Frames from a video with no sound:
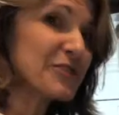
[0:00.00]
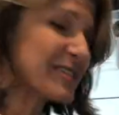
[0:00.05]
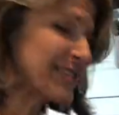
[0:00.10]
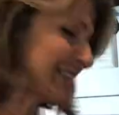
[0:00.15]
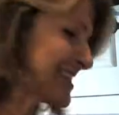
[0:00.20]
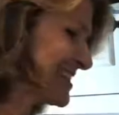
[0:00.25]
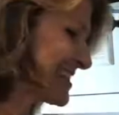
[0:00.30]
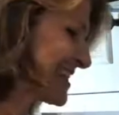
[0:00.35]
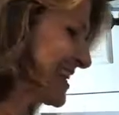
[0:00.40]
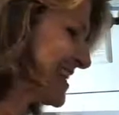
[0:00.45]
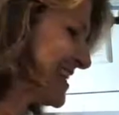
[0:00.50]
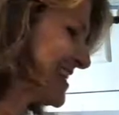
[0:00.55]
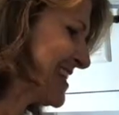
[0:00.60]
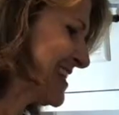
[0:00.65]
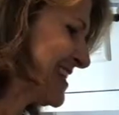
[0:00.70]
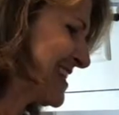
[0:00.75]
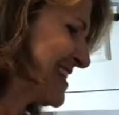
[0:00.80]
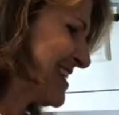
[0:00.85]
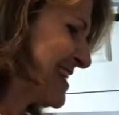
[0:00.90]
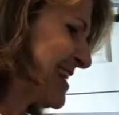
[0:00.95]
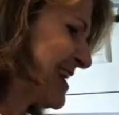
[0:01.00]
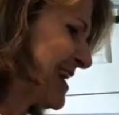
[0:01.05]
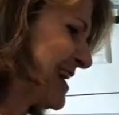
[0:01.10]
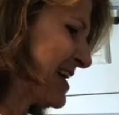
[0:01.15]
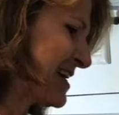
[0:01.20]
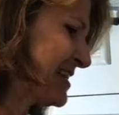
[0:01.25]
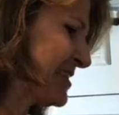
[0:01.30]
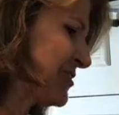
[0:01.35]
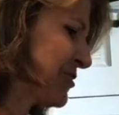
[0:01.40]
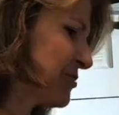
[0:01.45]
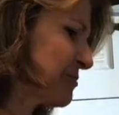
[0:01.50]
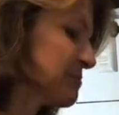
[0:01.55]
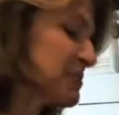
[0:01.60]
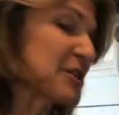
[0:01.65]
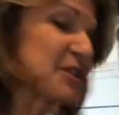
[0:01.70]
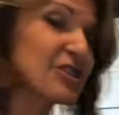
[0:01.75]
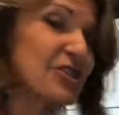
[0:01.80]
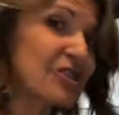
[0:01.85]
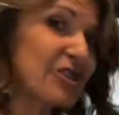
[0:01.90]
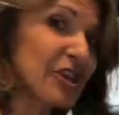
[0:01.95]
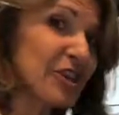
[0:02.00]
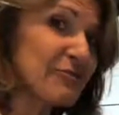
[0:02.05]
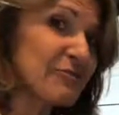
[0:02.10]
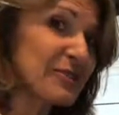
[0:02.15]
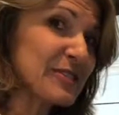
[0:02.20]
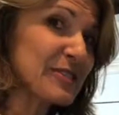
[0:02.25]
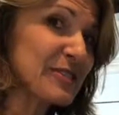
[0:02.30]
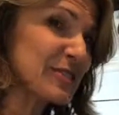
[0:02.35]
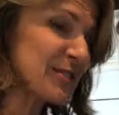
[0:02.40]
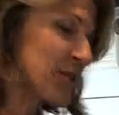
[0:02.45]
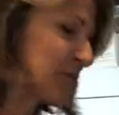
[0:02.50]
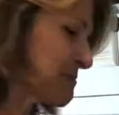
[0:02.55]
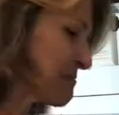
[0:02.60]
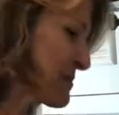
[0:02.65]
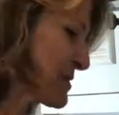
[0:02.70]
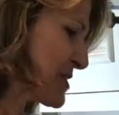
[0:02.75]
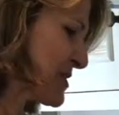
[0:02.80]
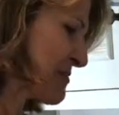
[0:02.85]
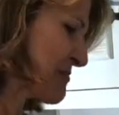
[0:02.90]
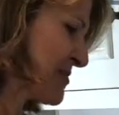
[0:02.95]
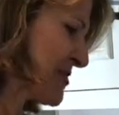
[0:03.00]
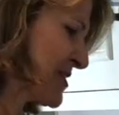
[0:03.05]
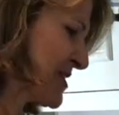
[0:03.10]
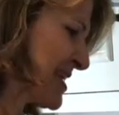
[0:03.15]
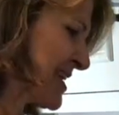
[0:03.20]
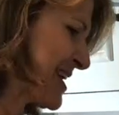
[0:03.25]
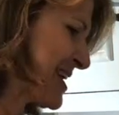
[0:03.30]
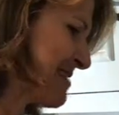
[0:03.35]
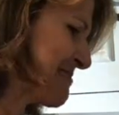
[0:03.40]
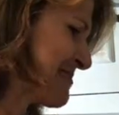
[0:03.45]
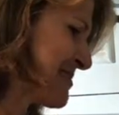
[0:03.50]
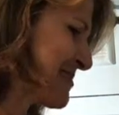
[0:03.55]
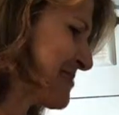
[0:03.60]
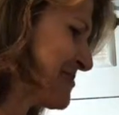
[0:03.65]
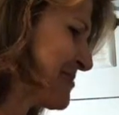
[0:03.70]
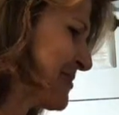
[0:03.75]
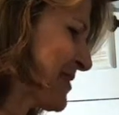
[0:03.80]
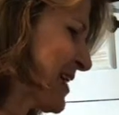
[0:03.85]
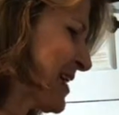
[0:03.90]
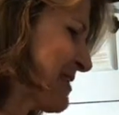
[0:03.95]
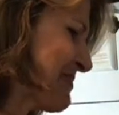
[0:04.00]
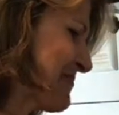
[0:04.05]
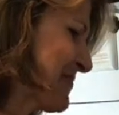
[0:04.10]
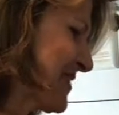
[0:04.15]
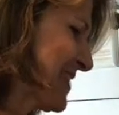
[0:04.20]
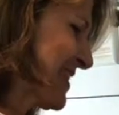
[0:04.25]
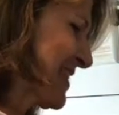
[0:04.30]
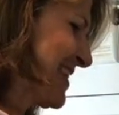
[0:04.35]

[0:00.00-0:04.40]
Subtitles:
it and not be as generous as I'm being right now with all that.